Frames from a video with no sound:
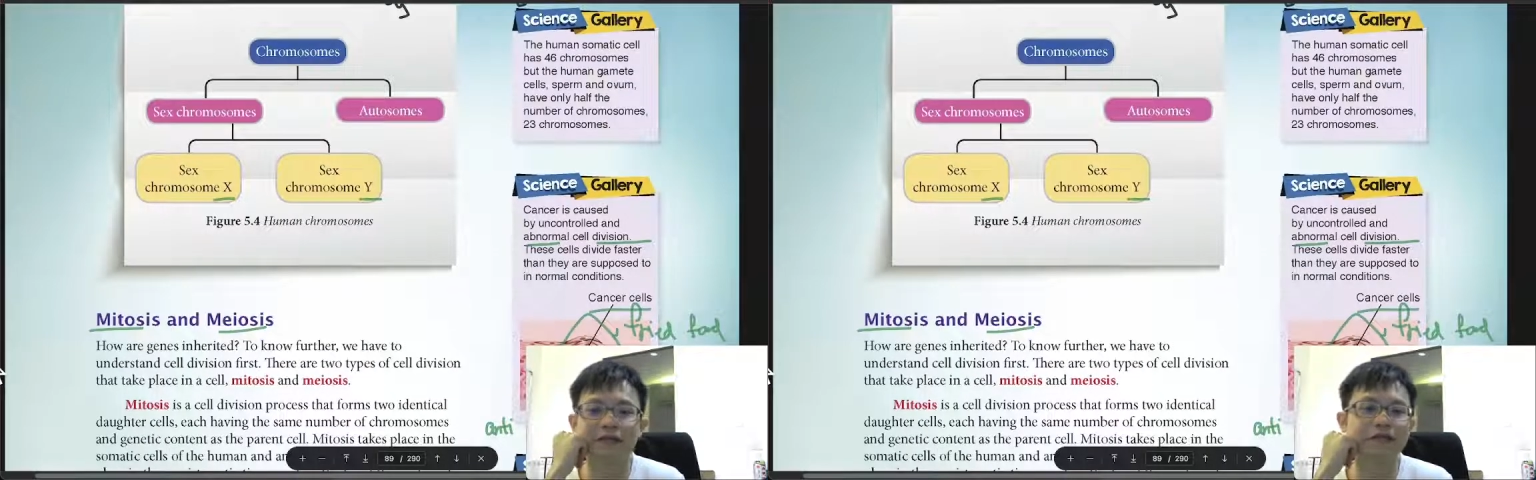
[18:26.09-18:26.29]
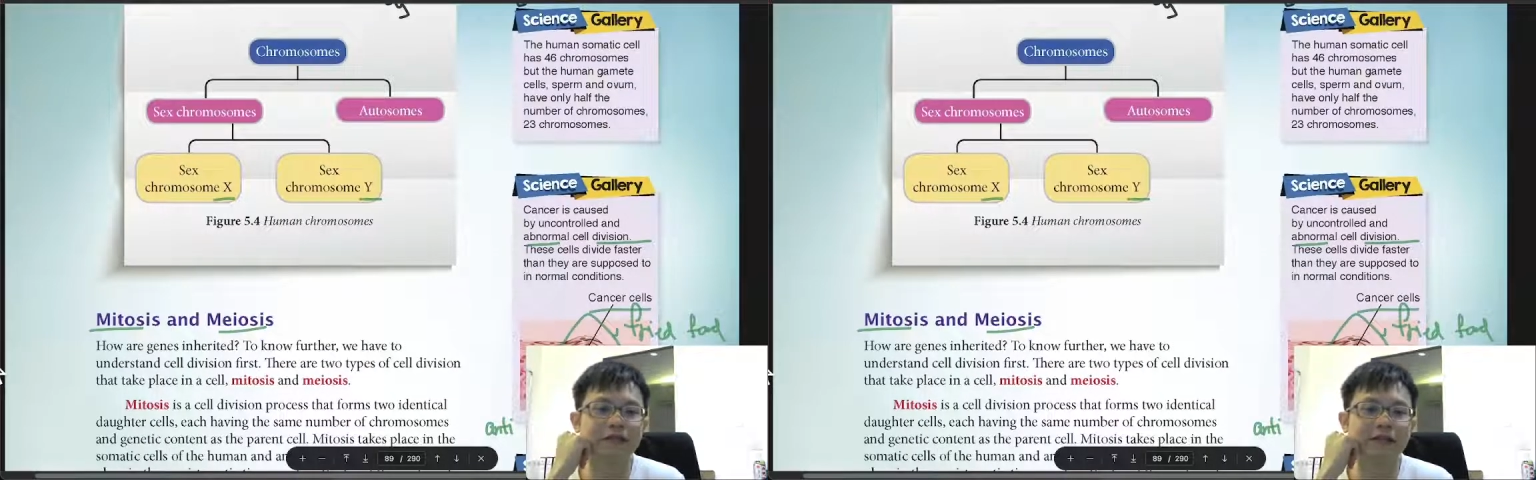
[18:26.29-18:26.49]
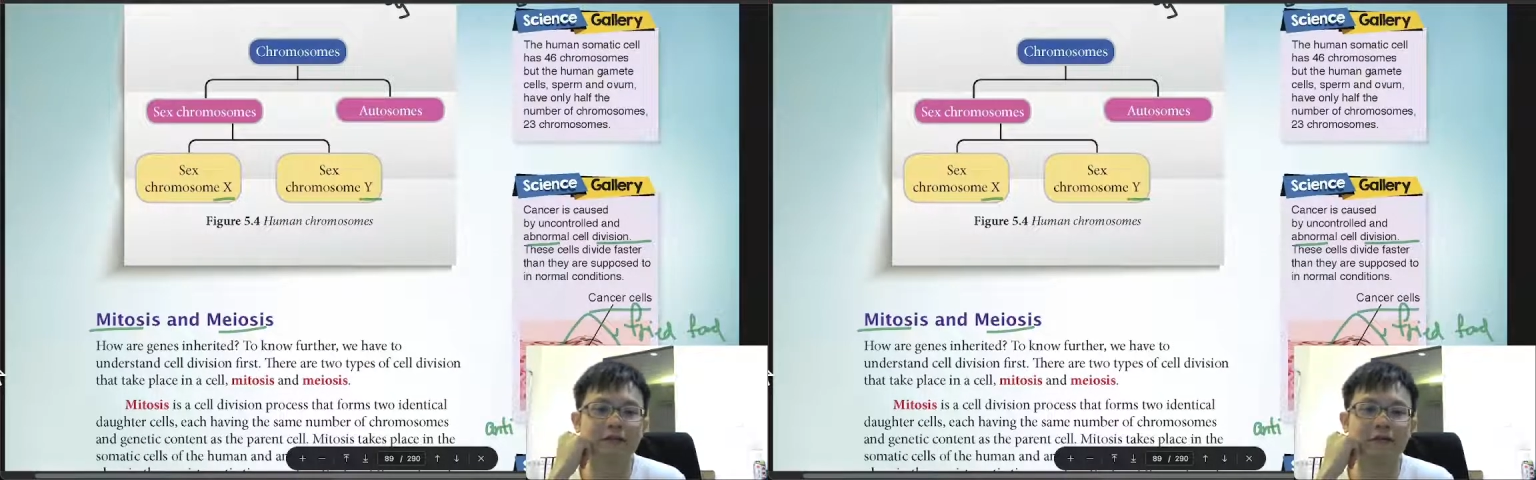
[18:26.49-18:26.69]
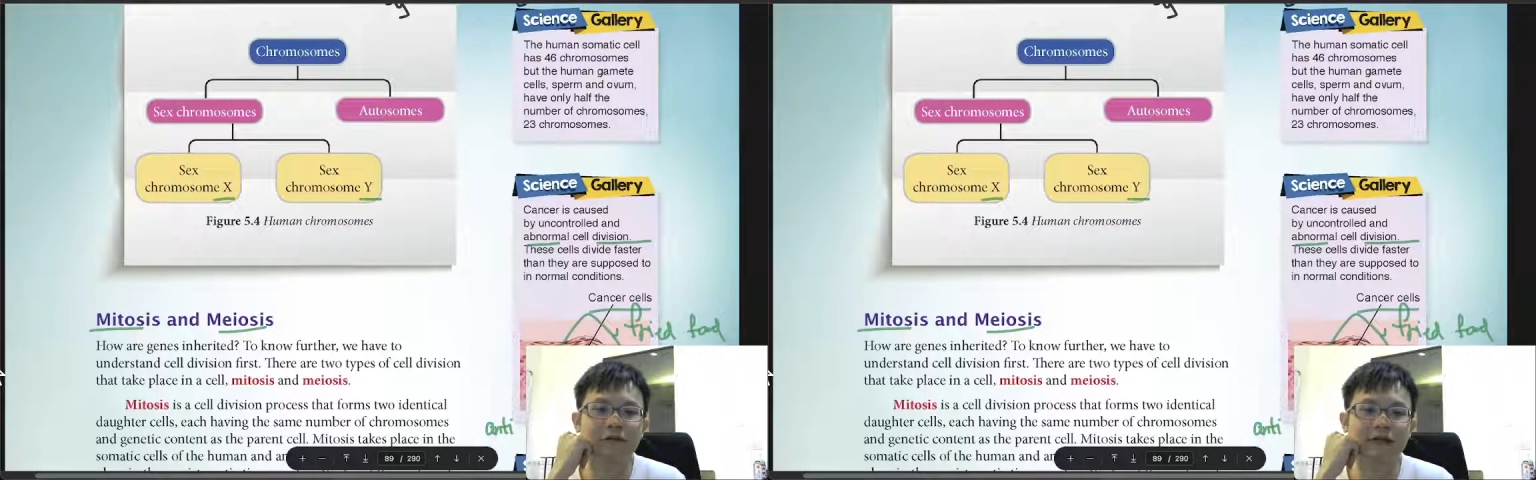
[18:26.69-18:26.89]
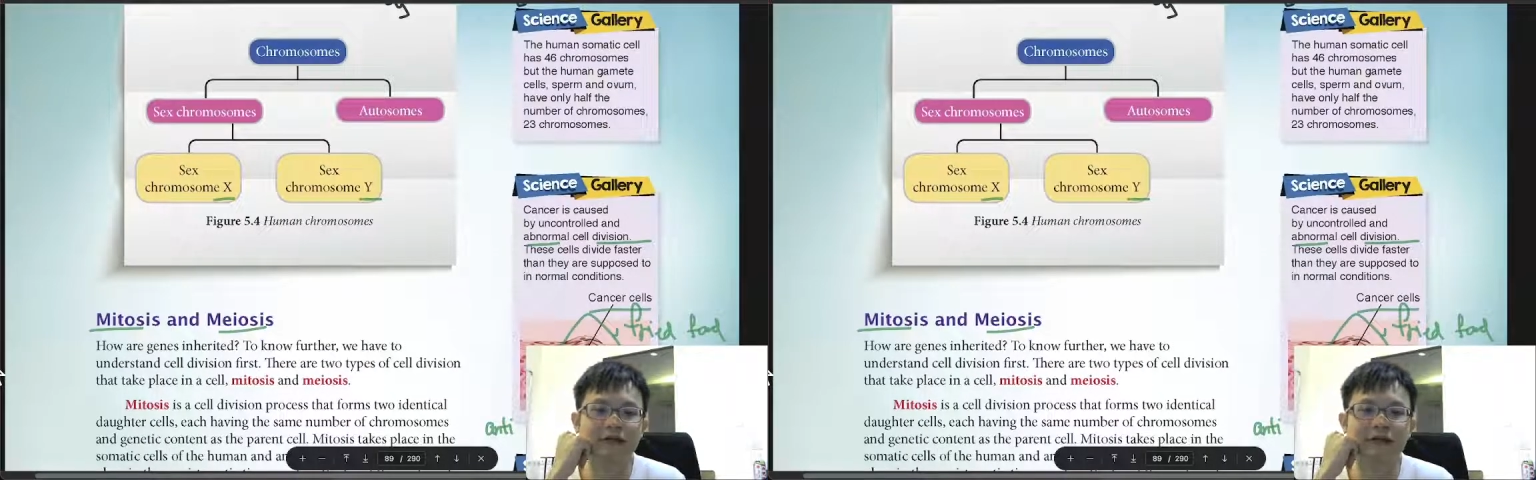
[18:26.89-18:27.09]
you some
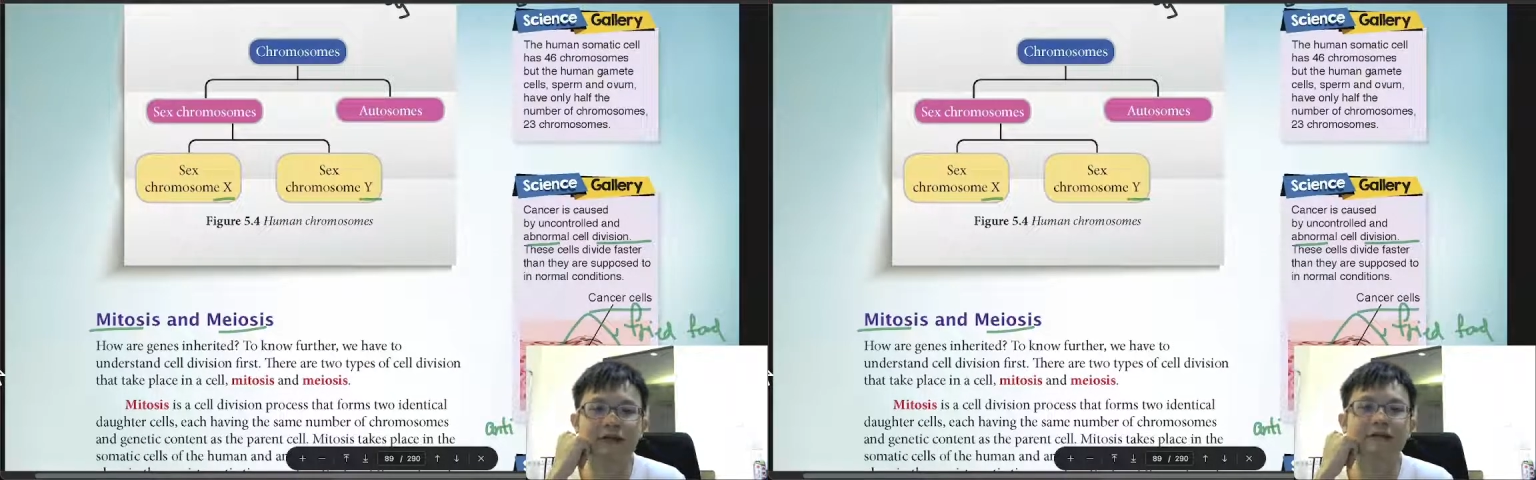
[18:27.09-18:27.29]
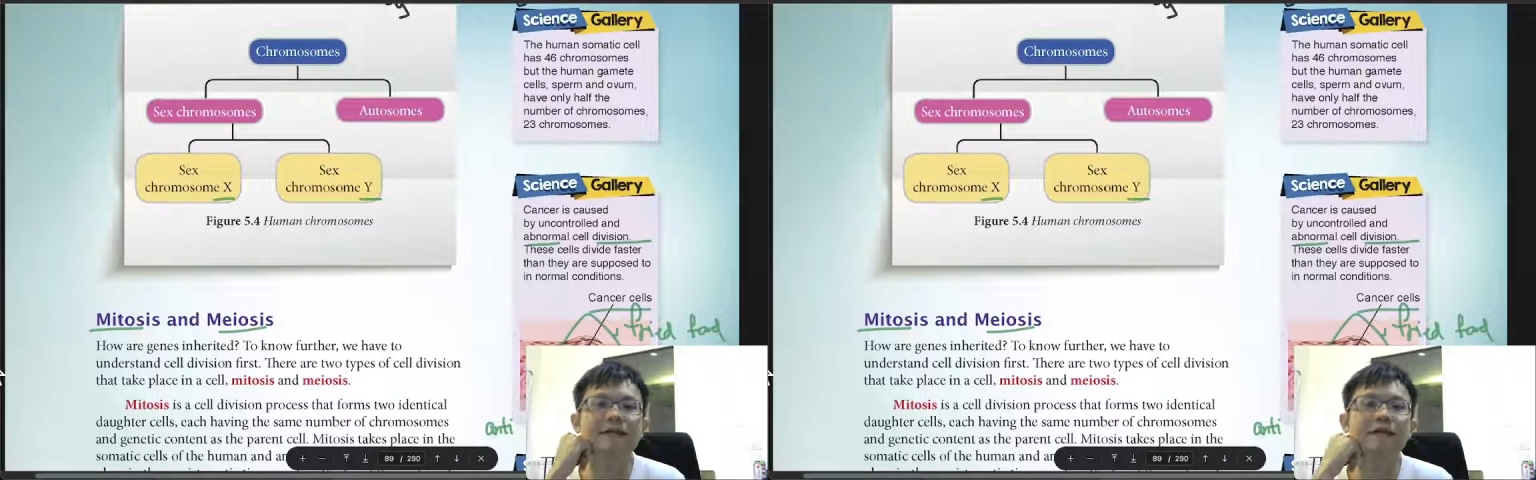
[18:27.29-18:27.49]
question.